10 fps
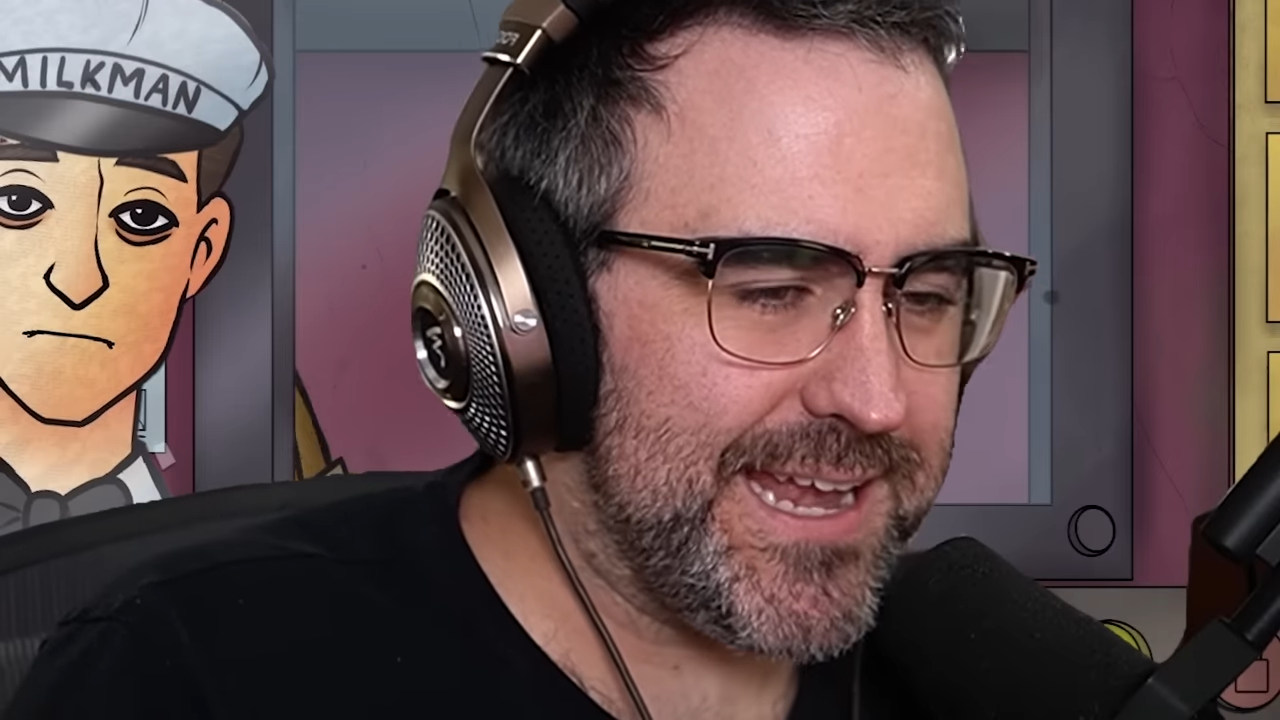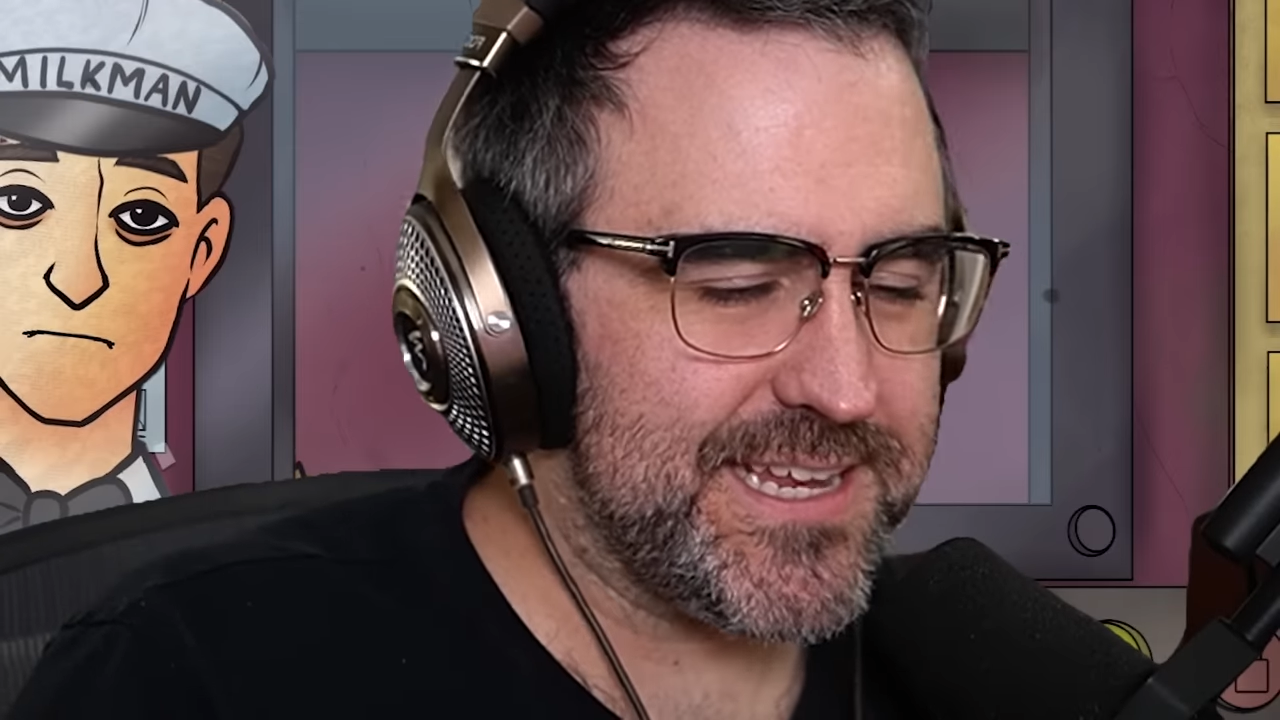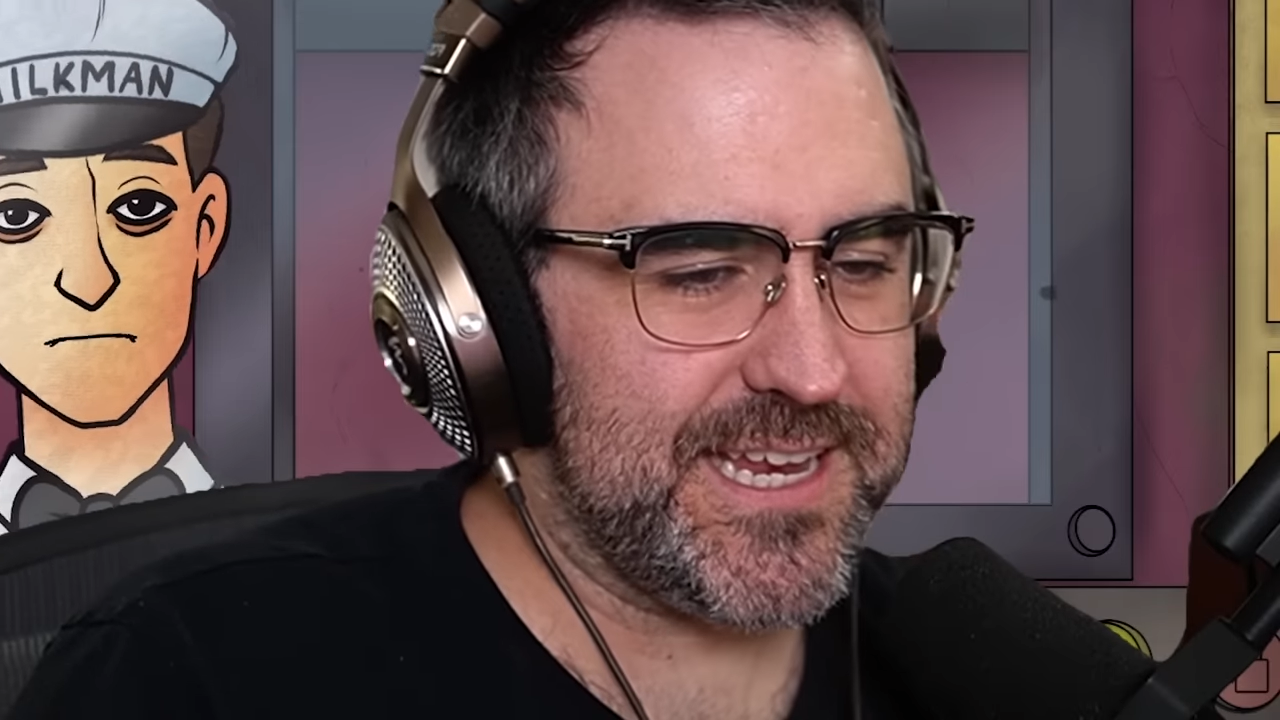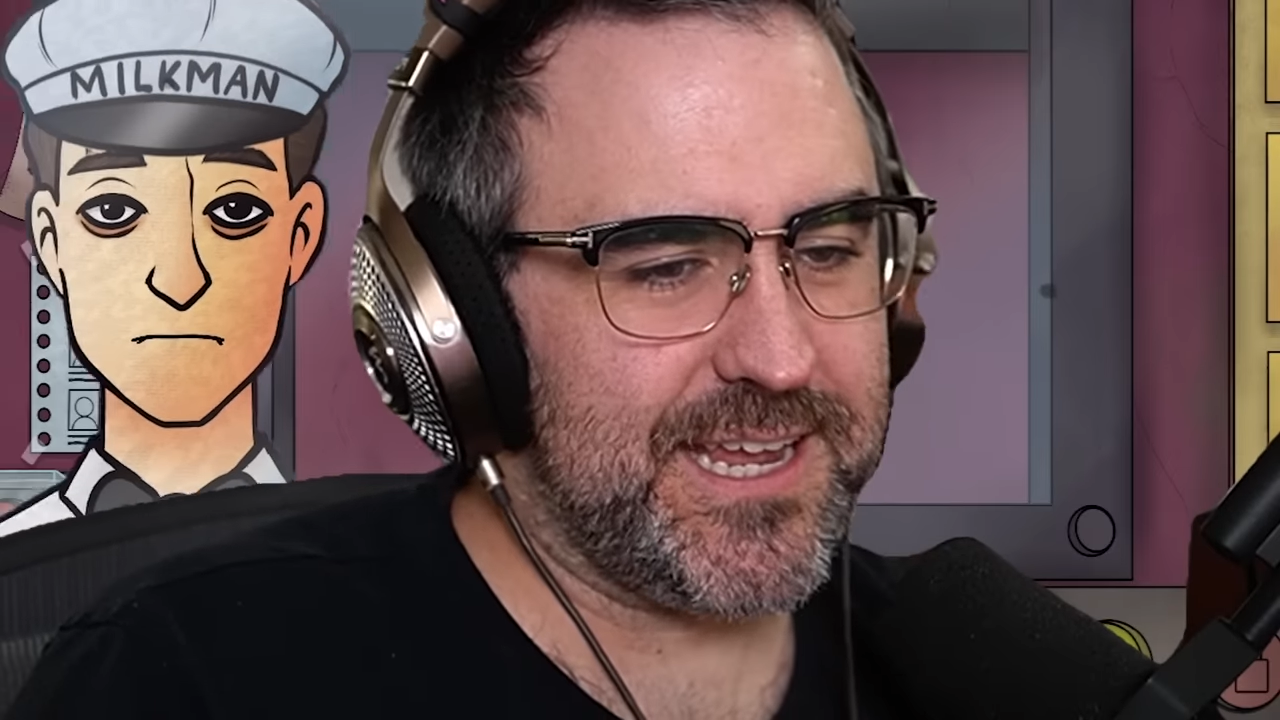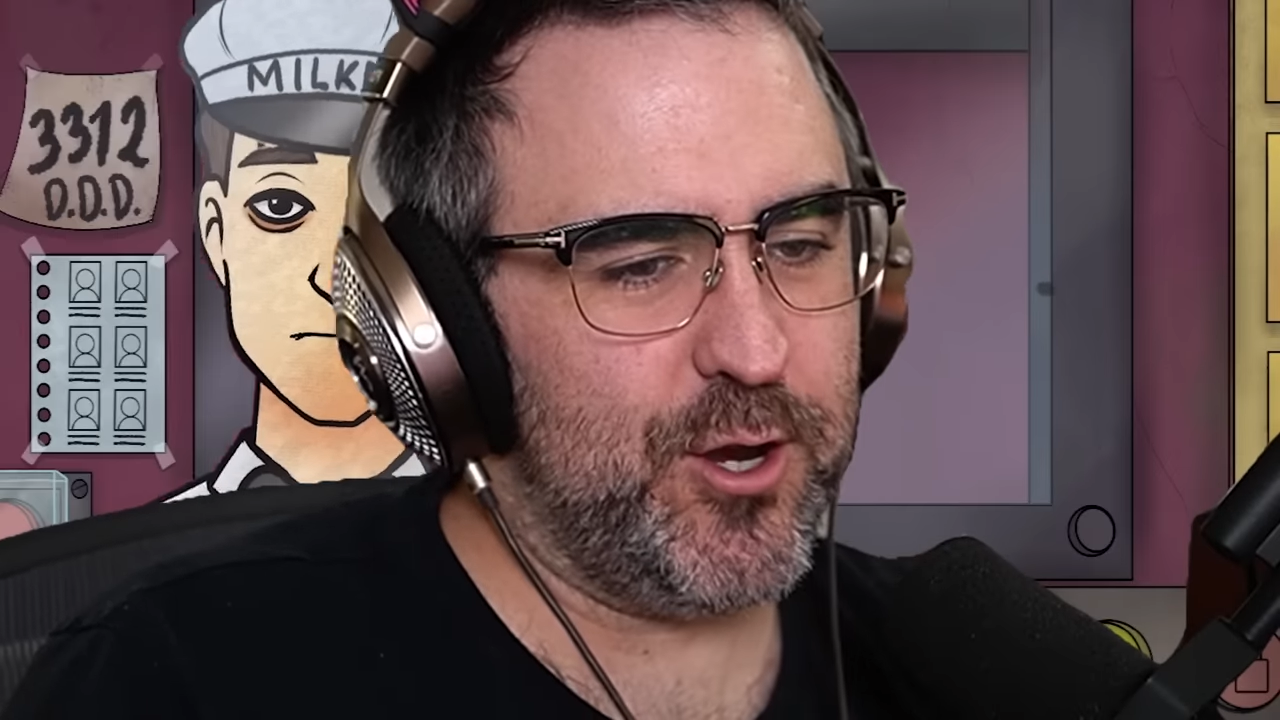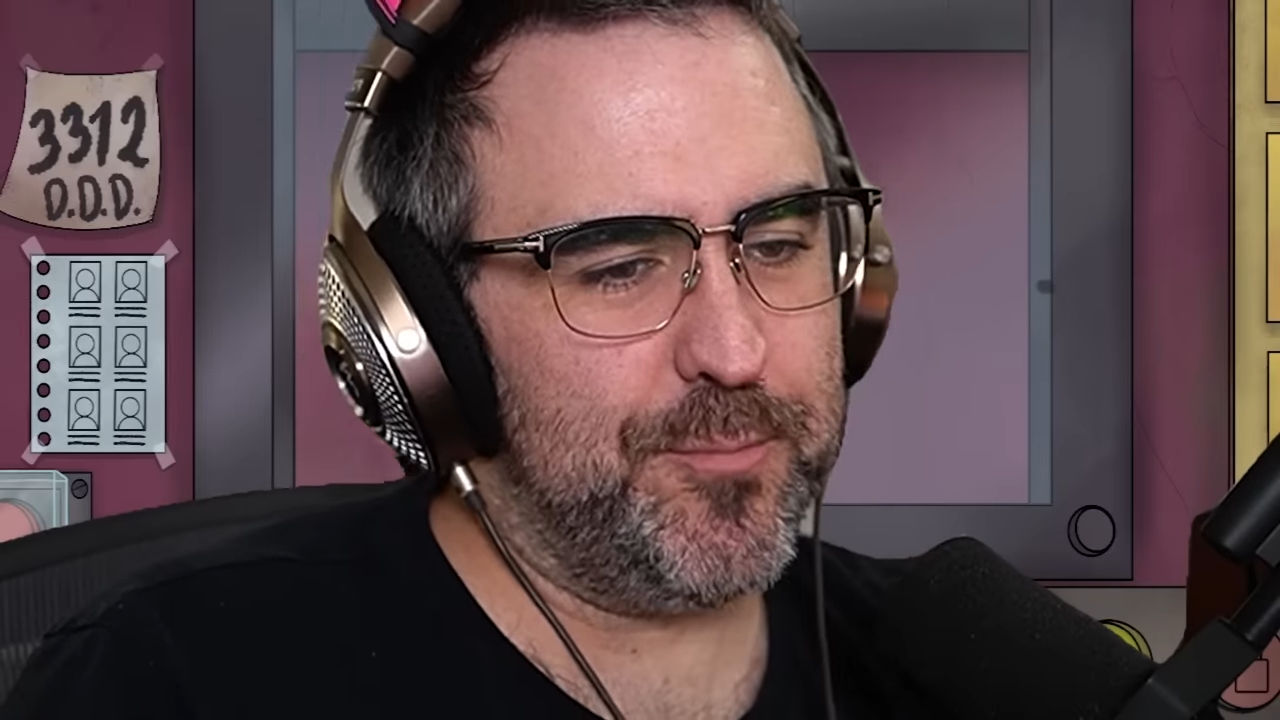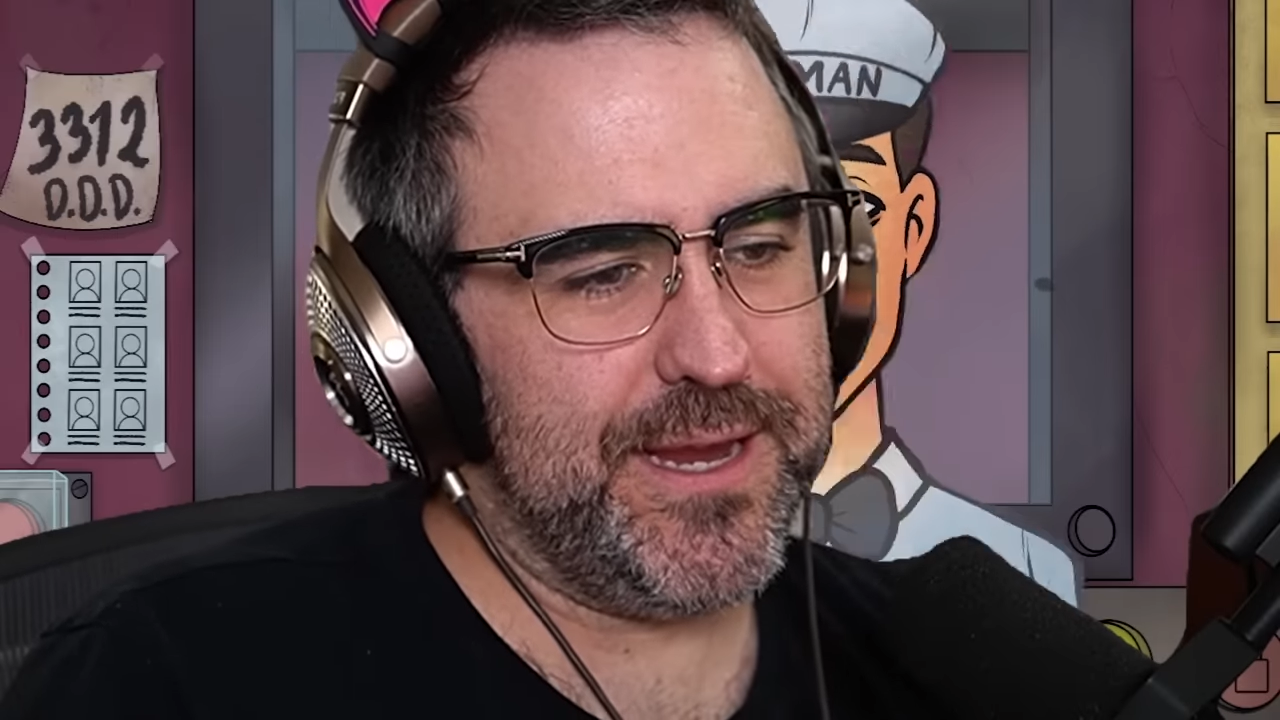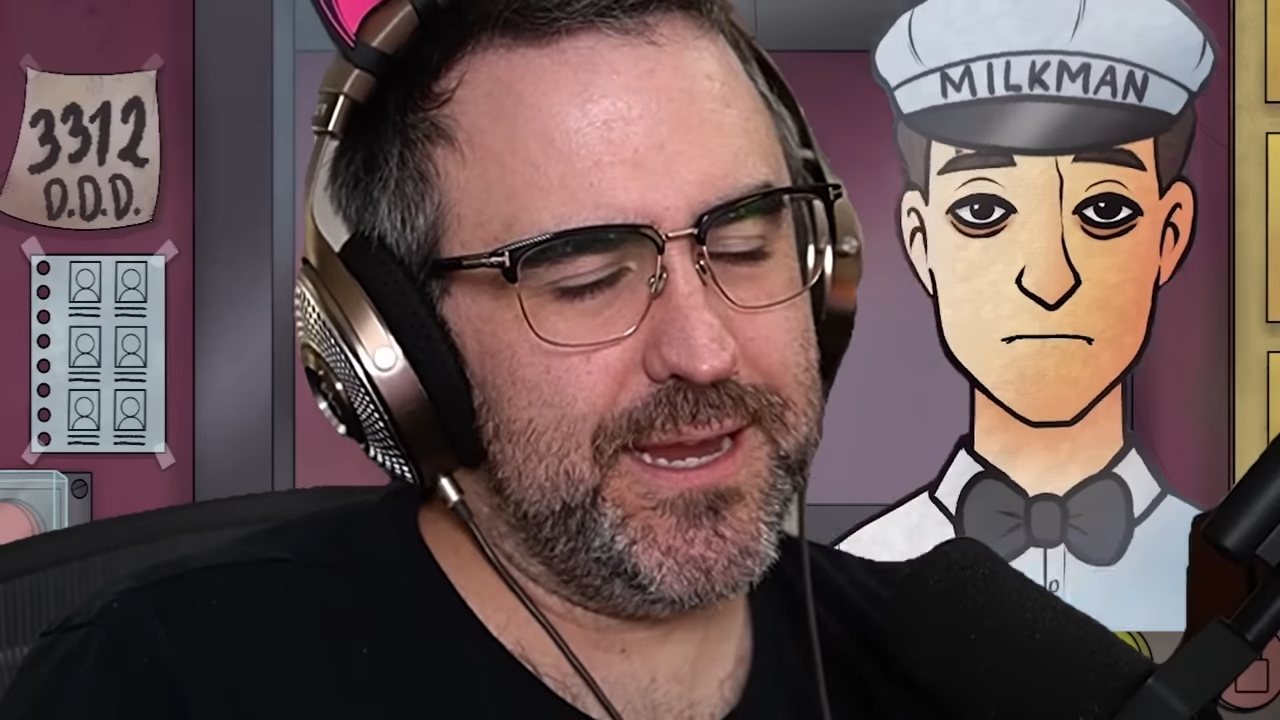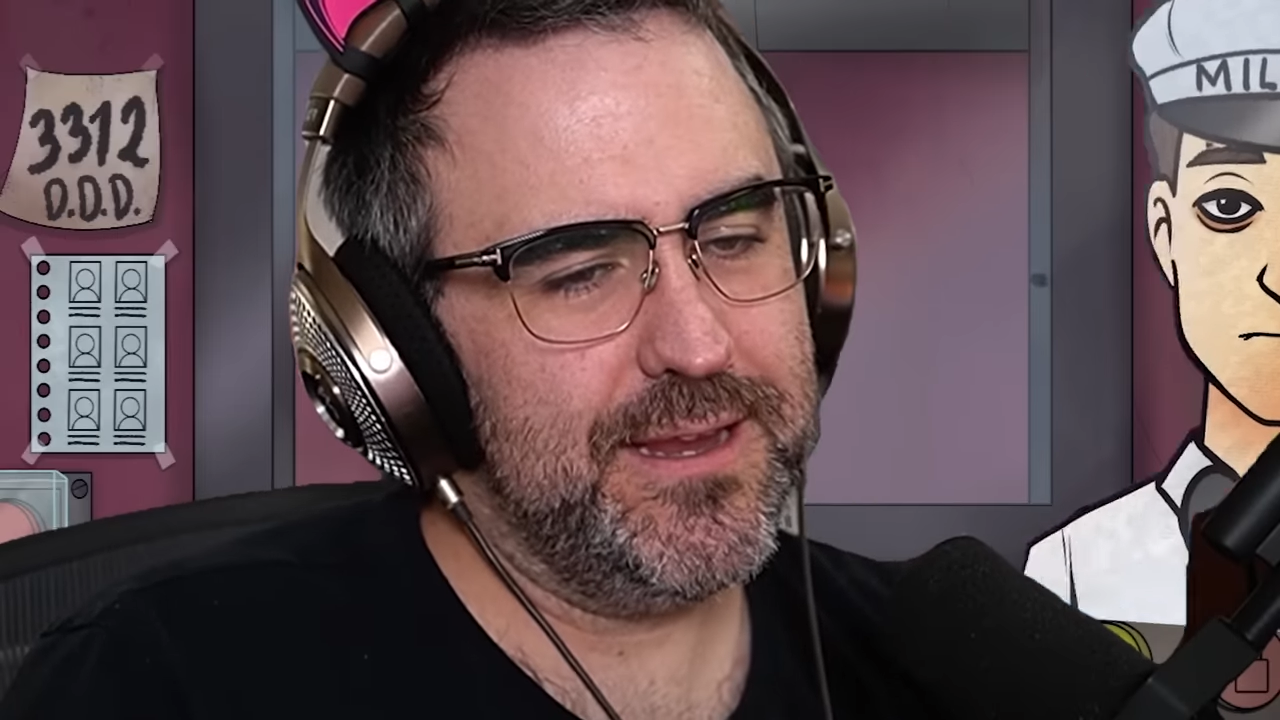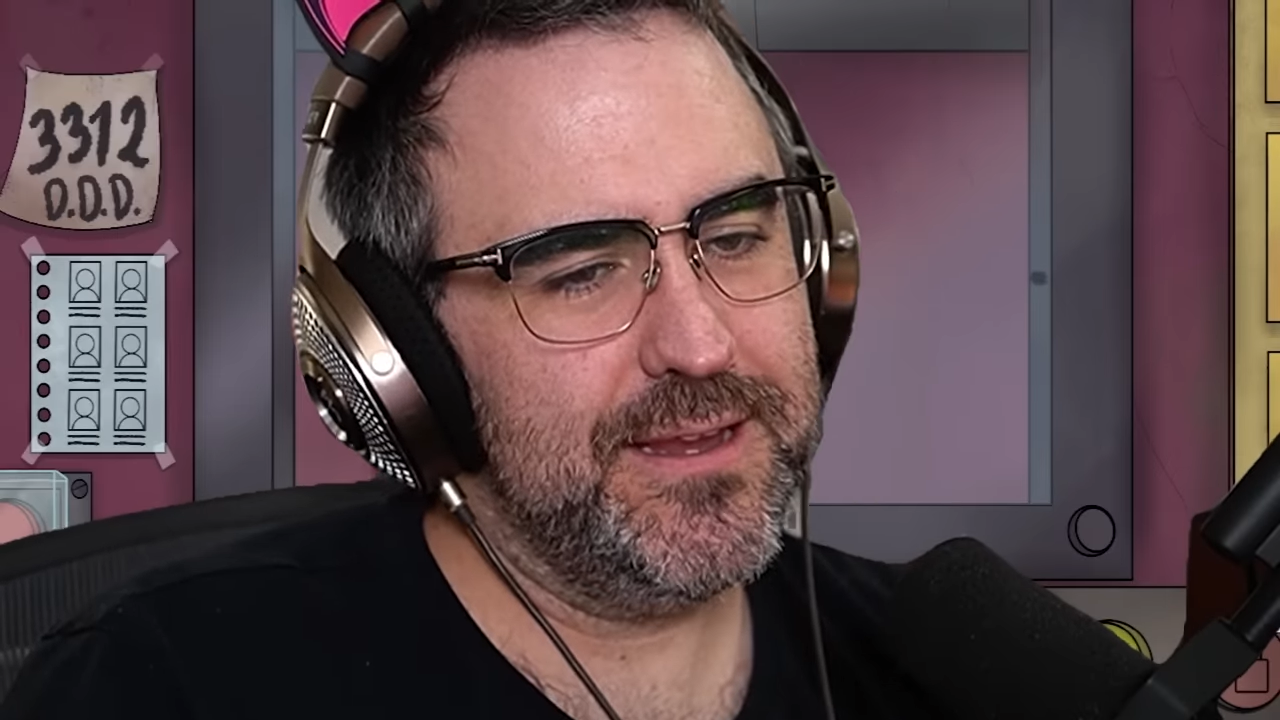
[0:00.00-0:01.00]
doesn't kill
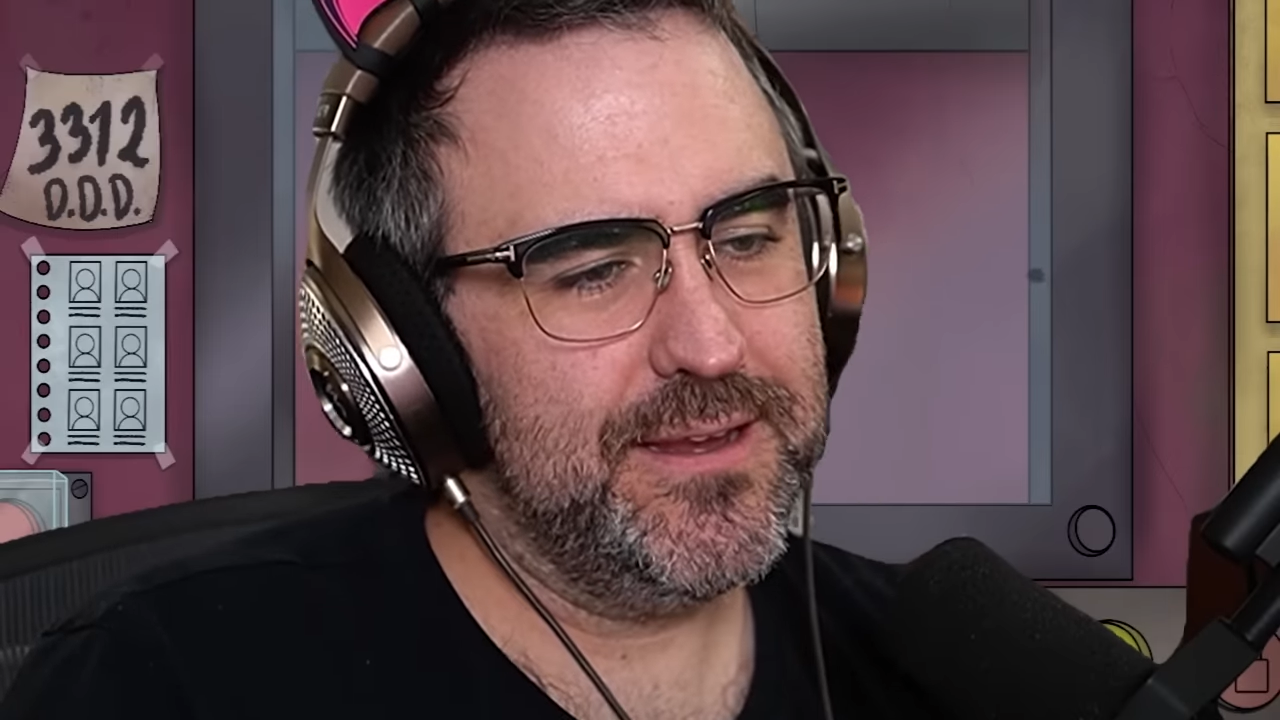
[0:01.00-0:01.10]
me.